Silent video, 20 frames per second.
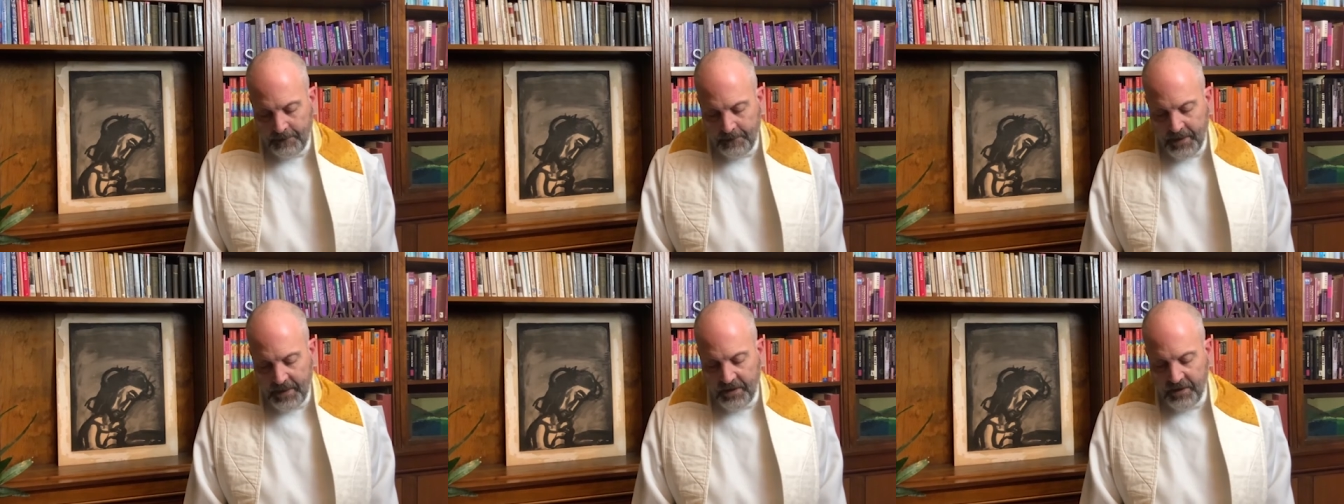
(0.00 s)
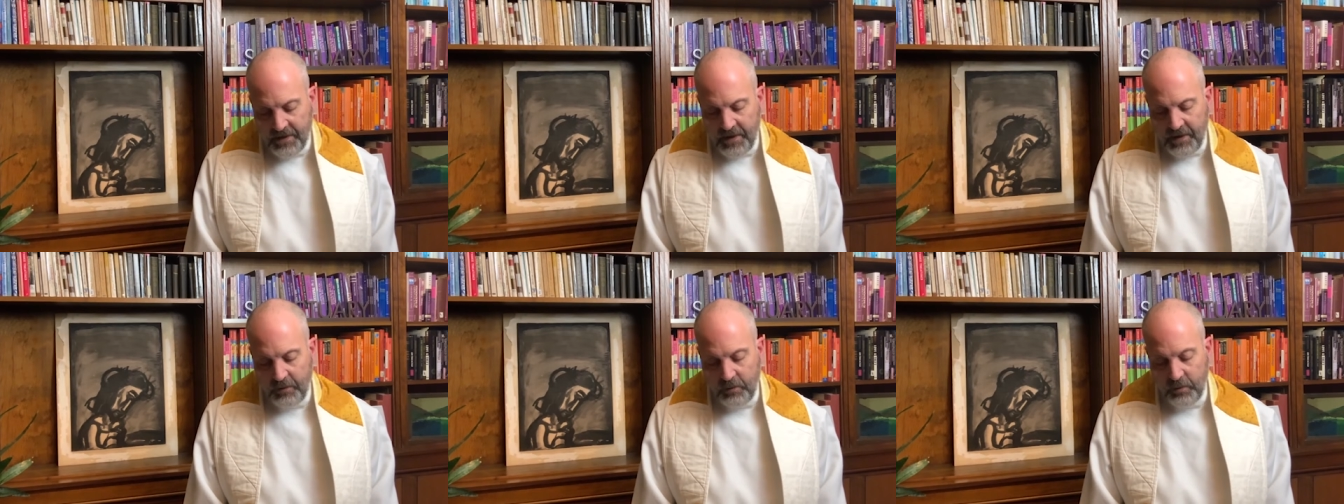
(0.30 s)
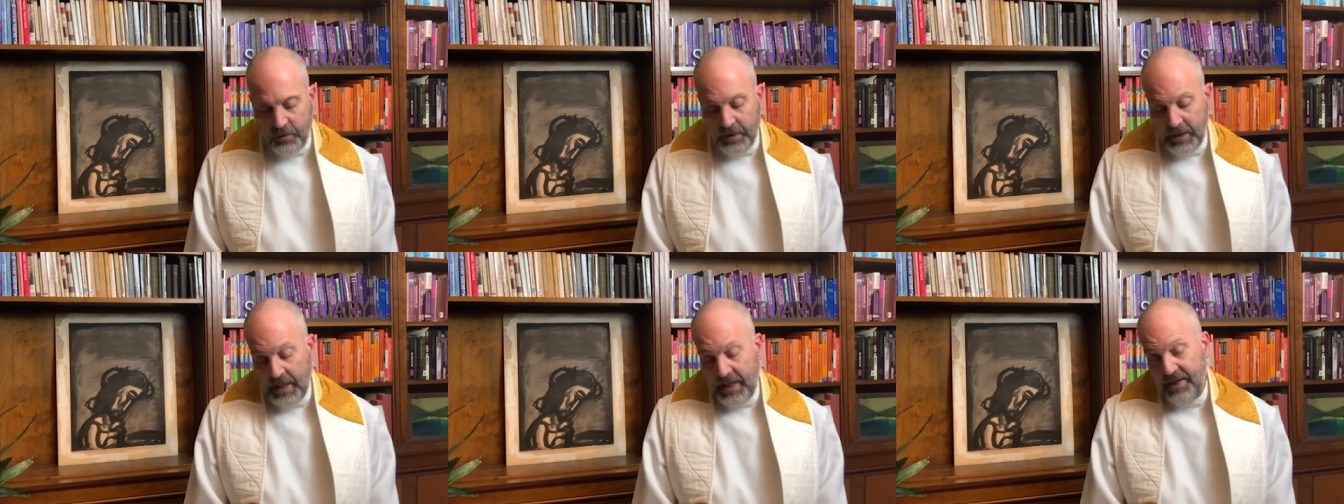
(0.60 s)
I think,
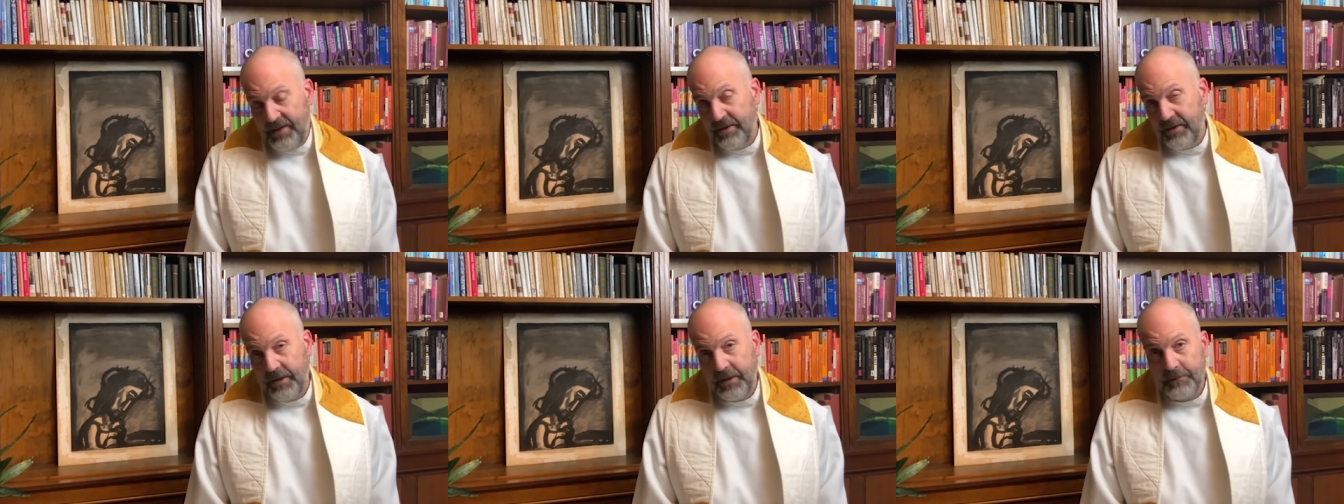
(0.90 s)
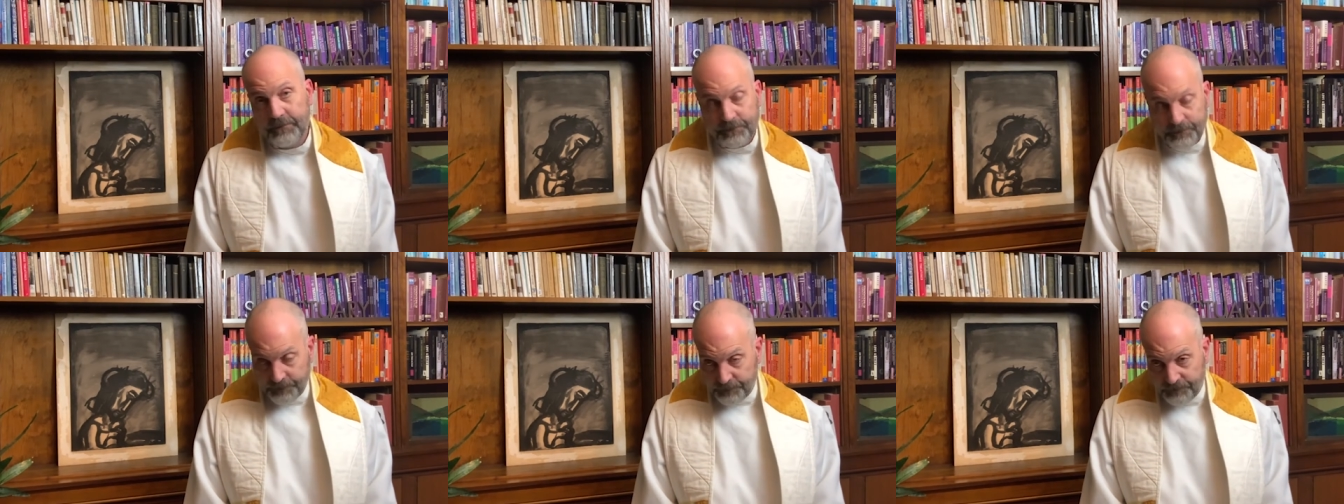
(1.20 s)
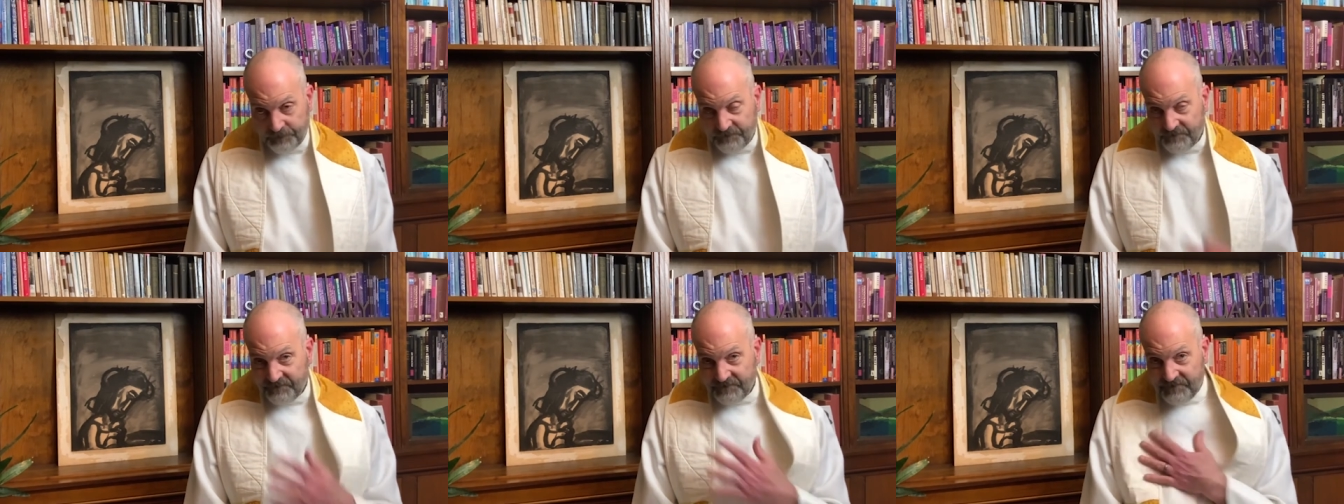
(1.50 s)
I think,
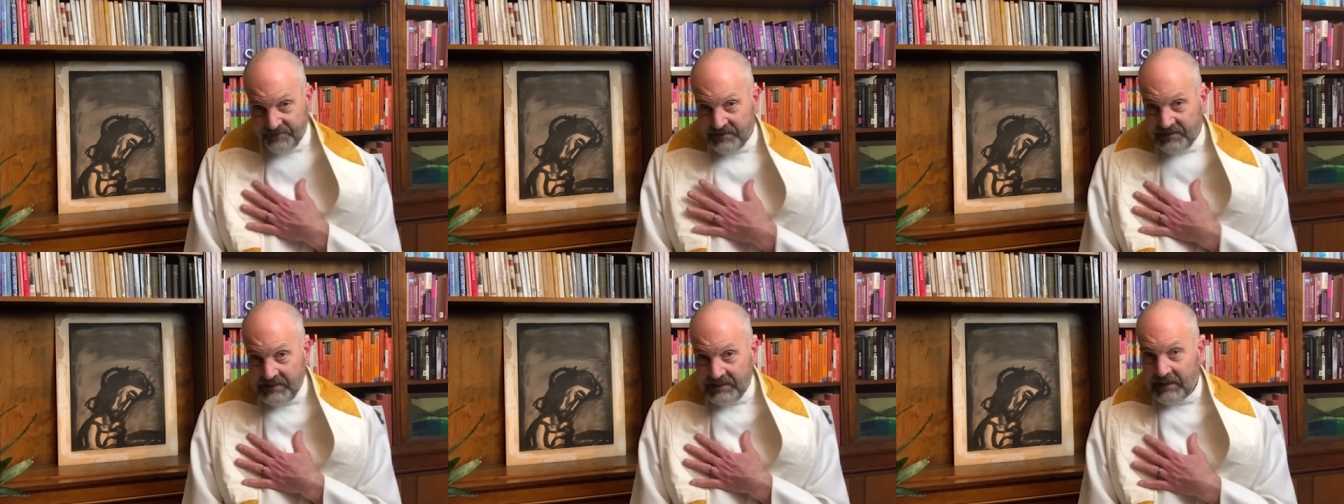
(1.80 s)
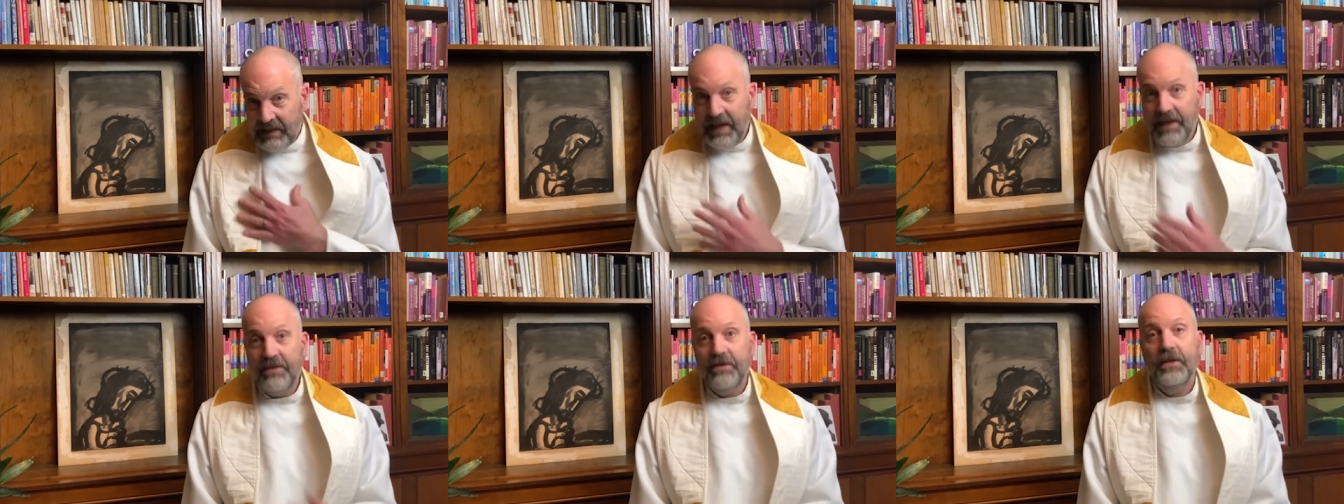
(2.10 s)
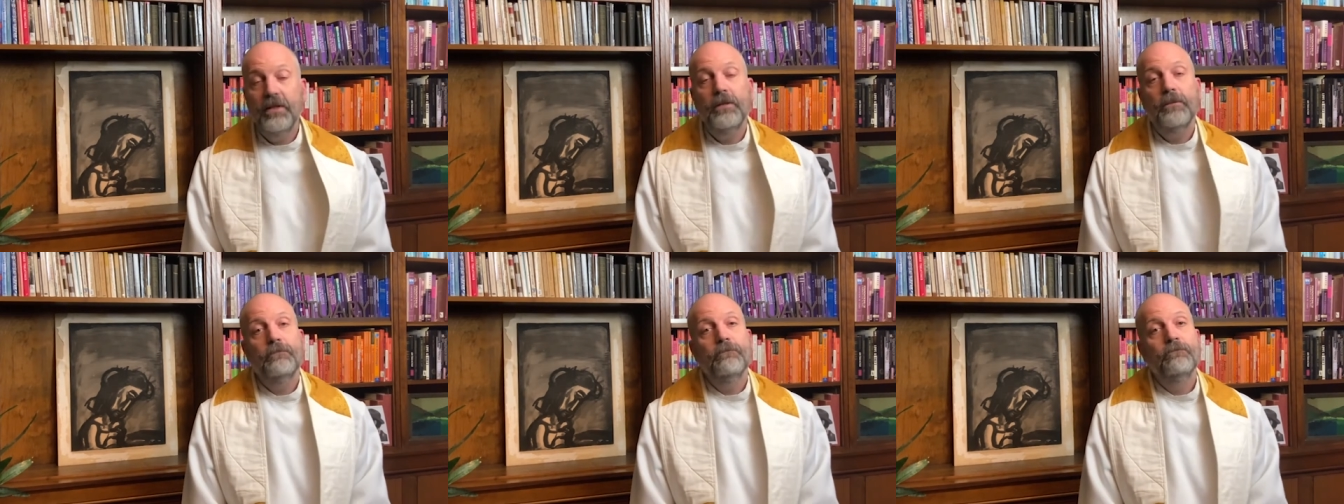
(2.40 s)
I
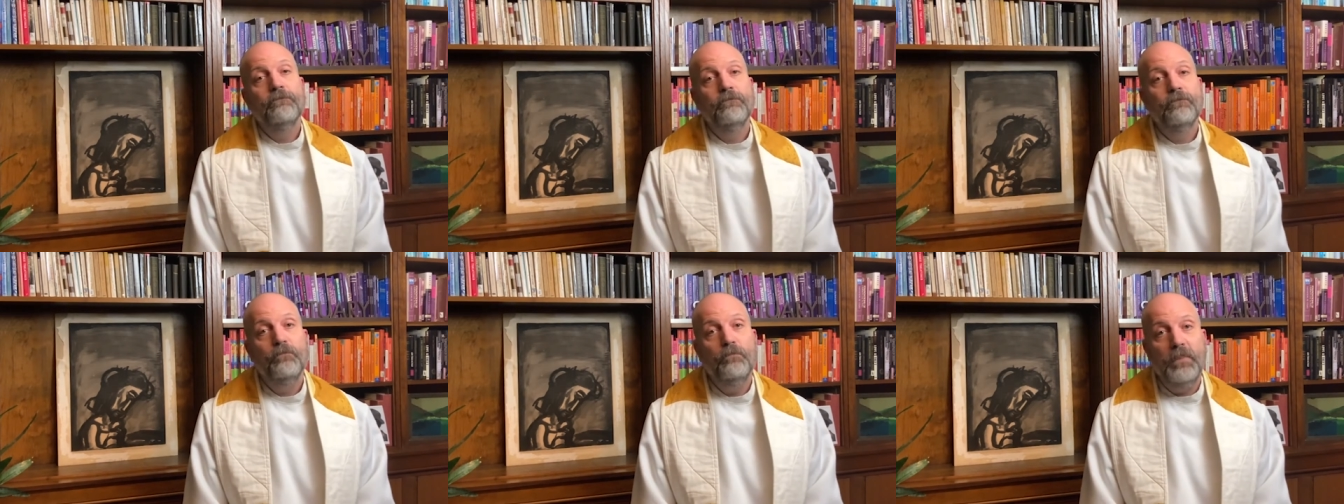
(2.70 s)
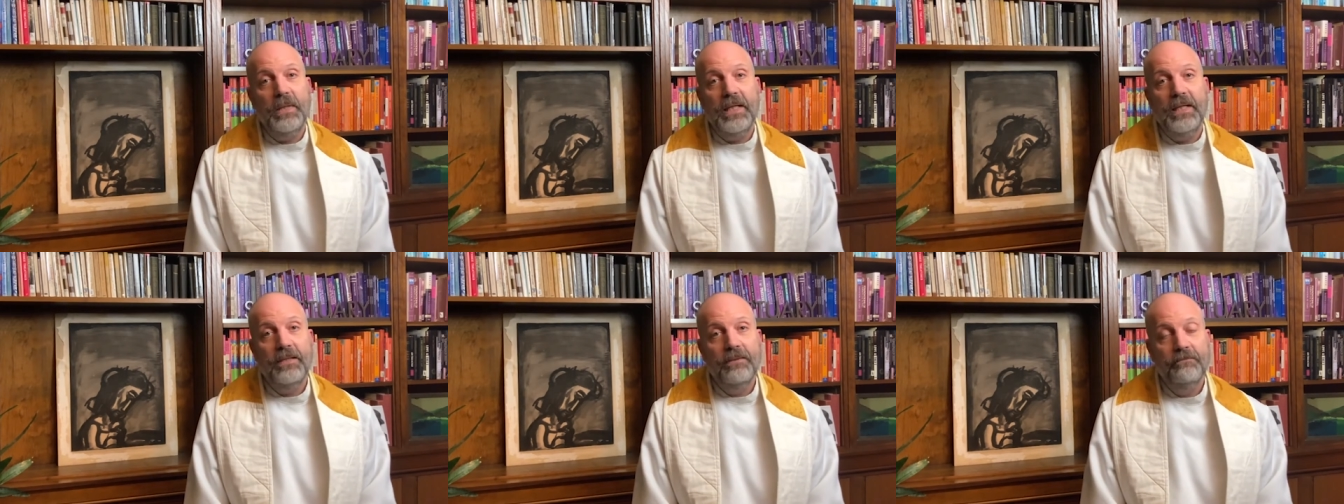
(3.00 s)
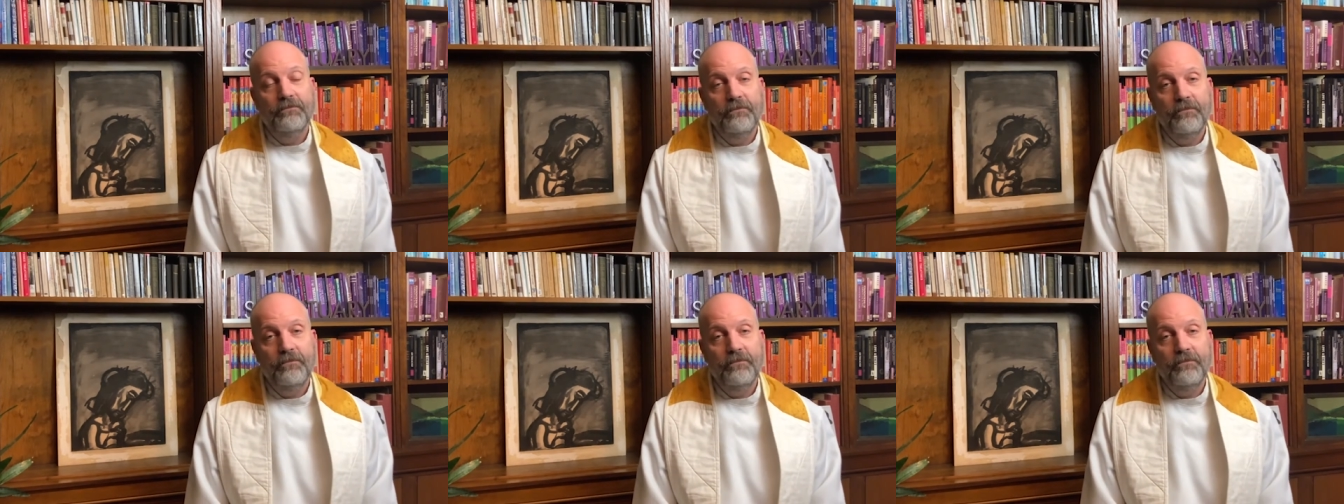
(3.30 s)
think, me,